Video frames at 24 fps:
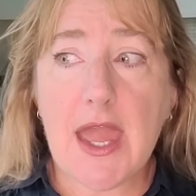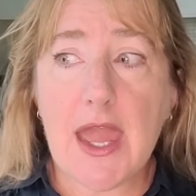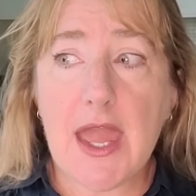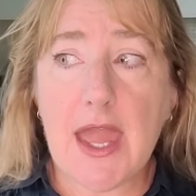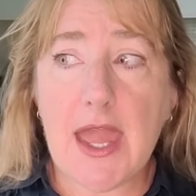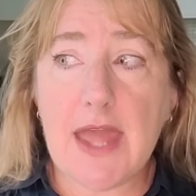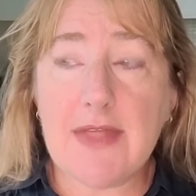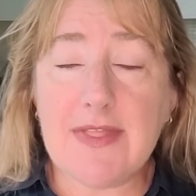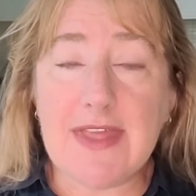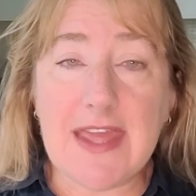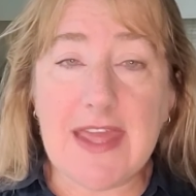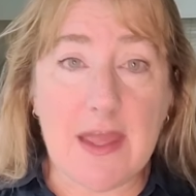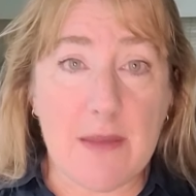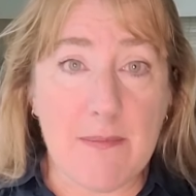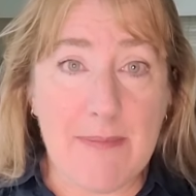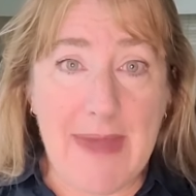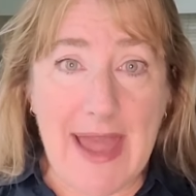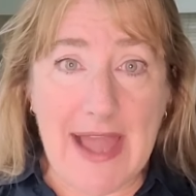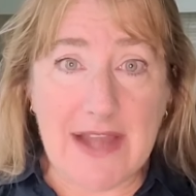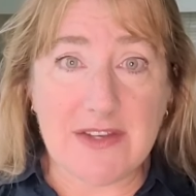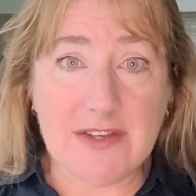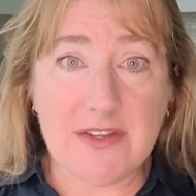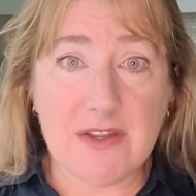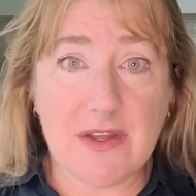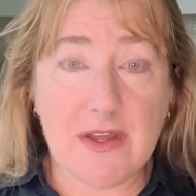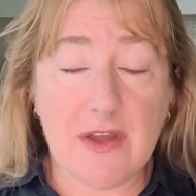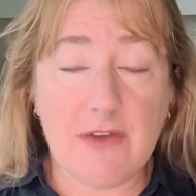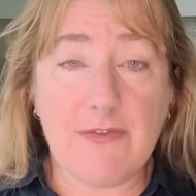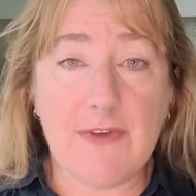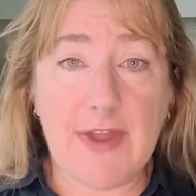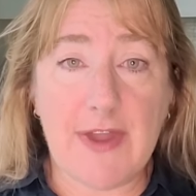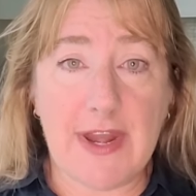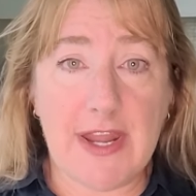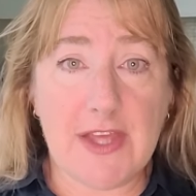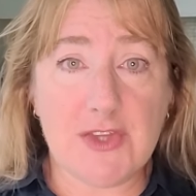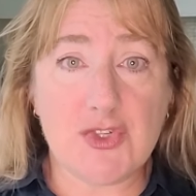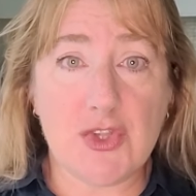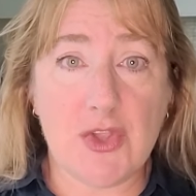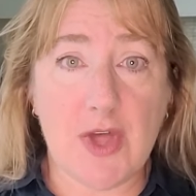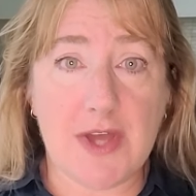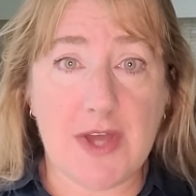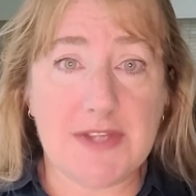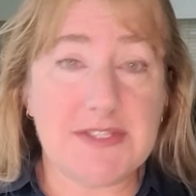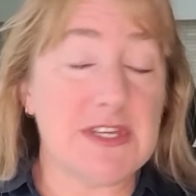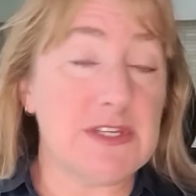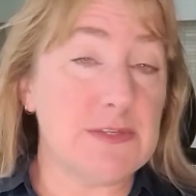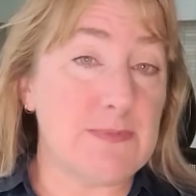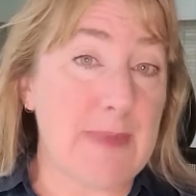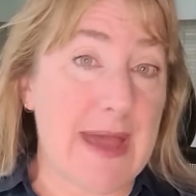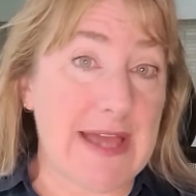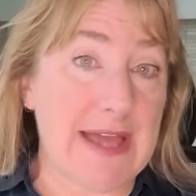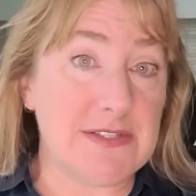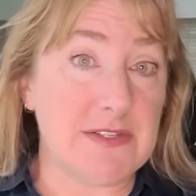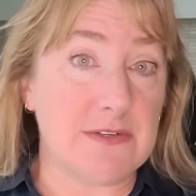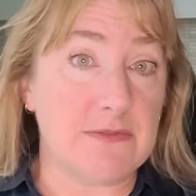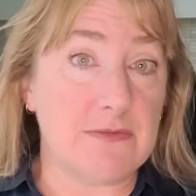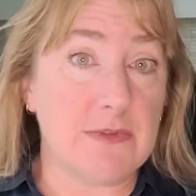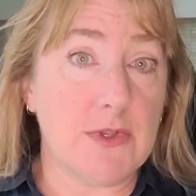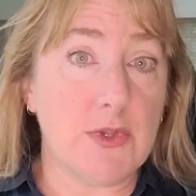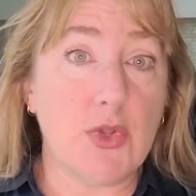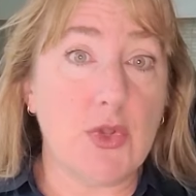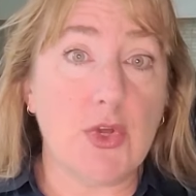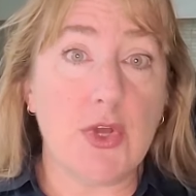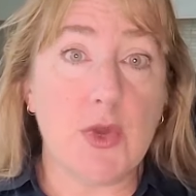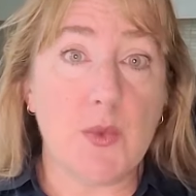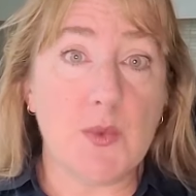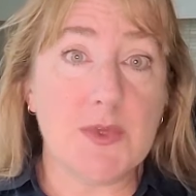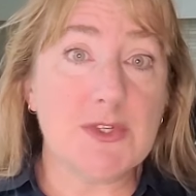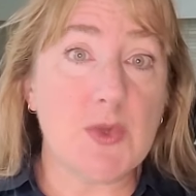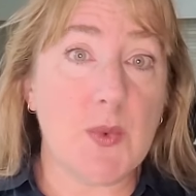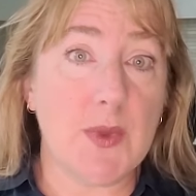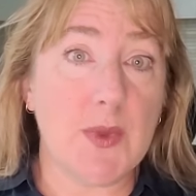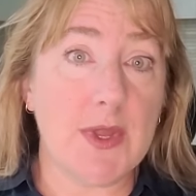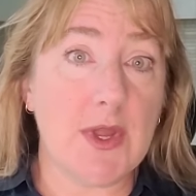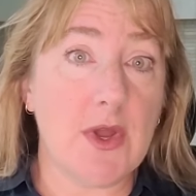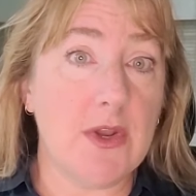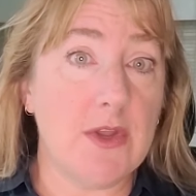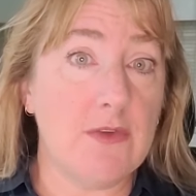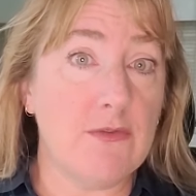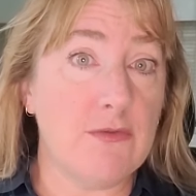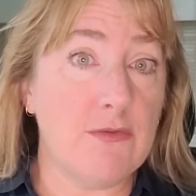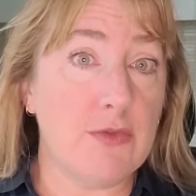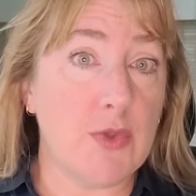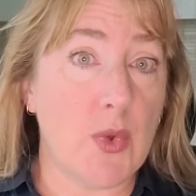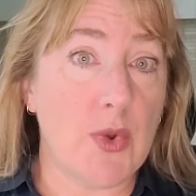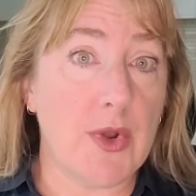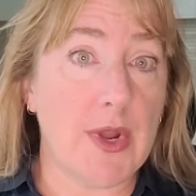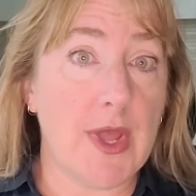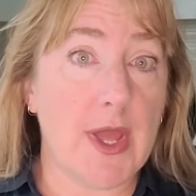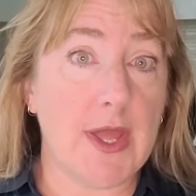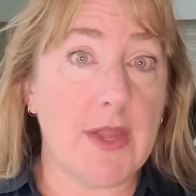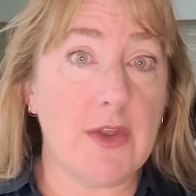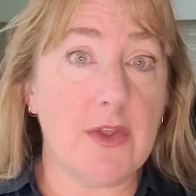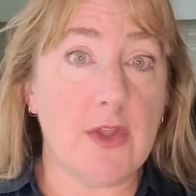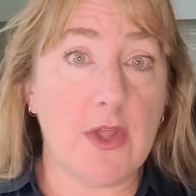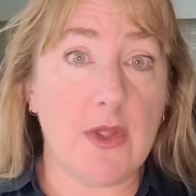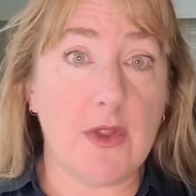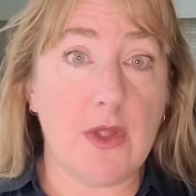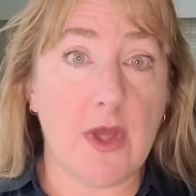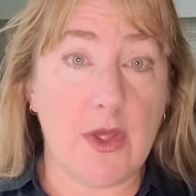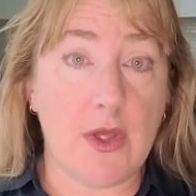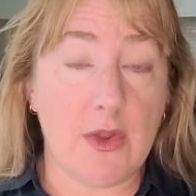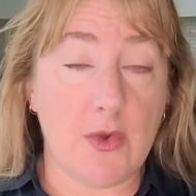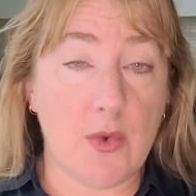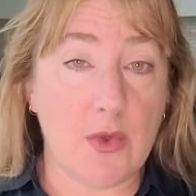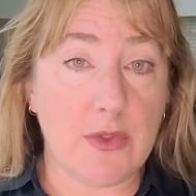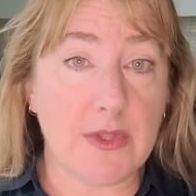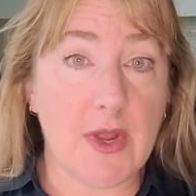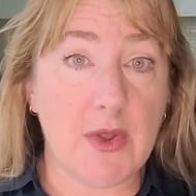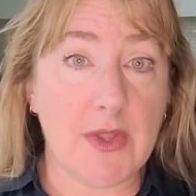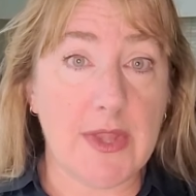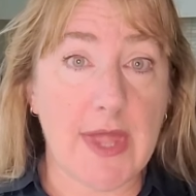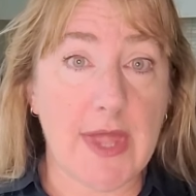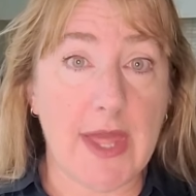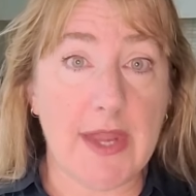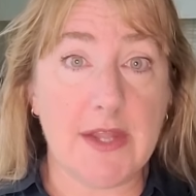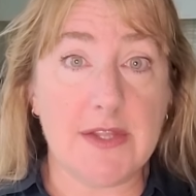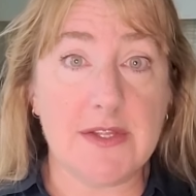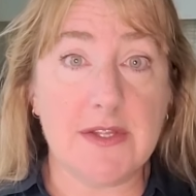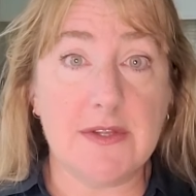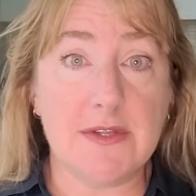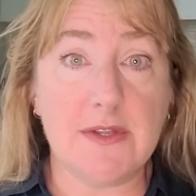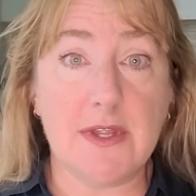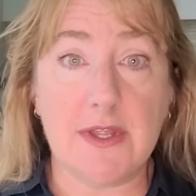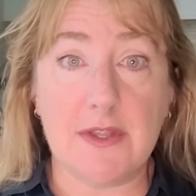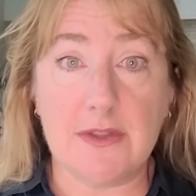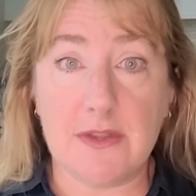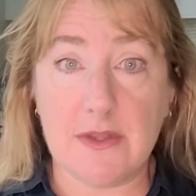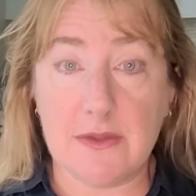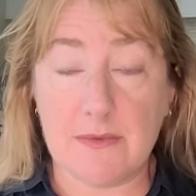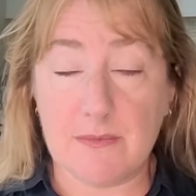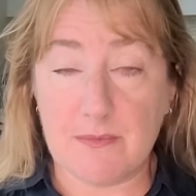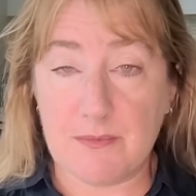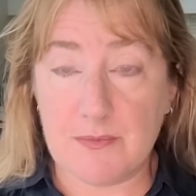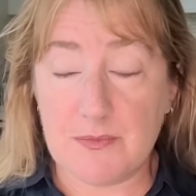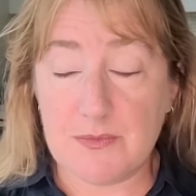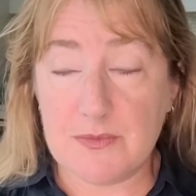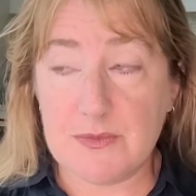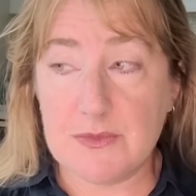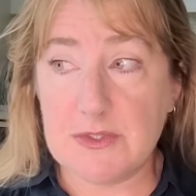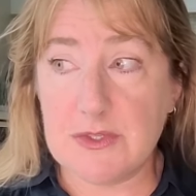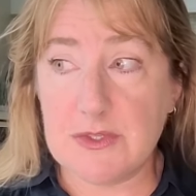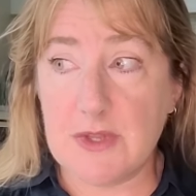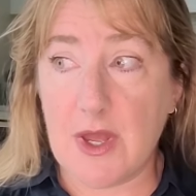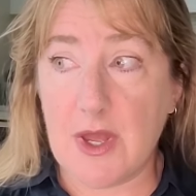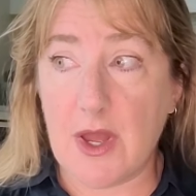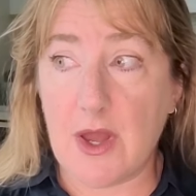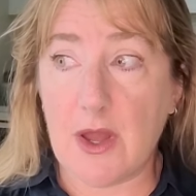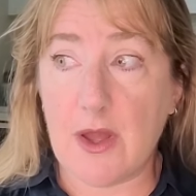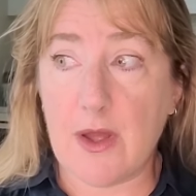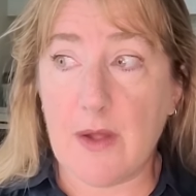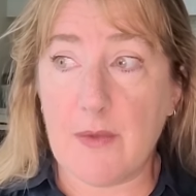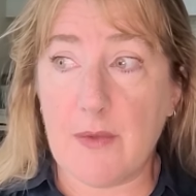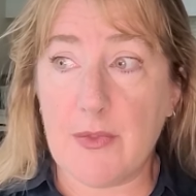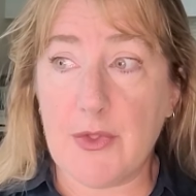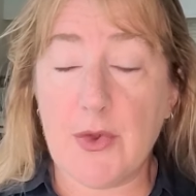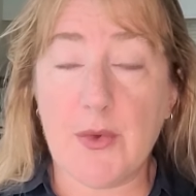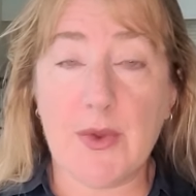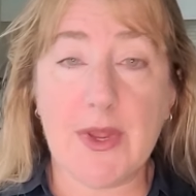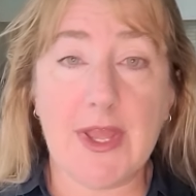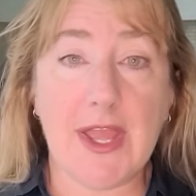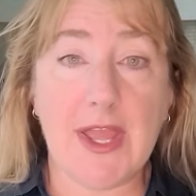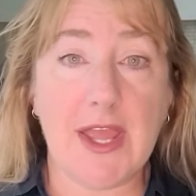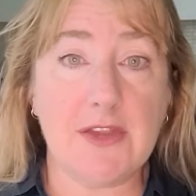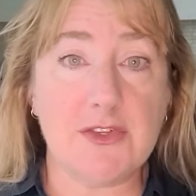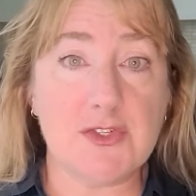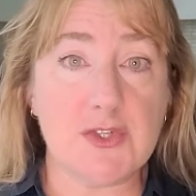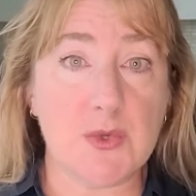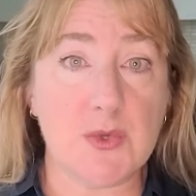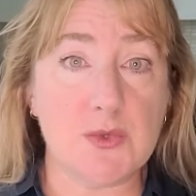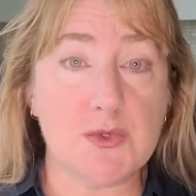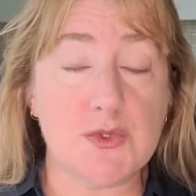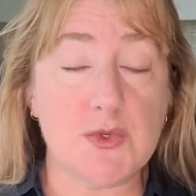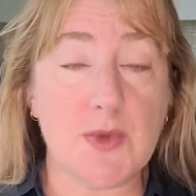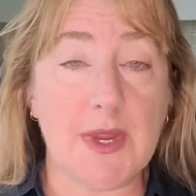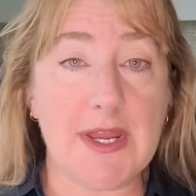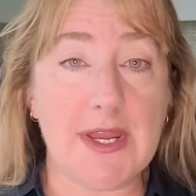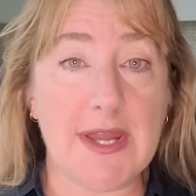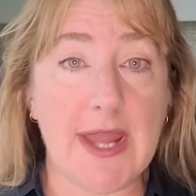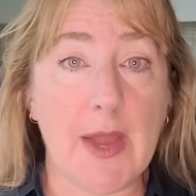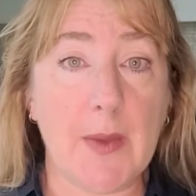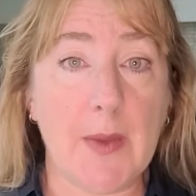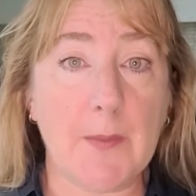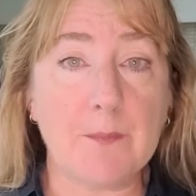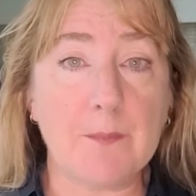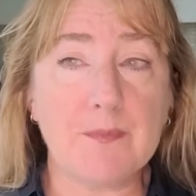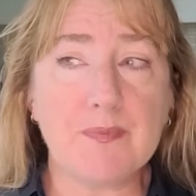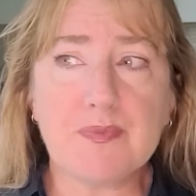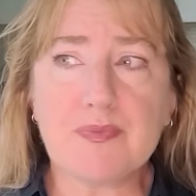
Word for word: And the impact of financial loss is massive. Look at what's going on in Florida and uh, North Carolina and uh, the hurricane zones right now.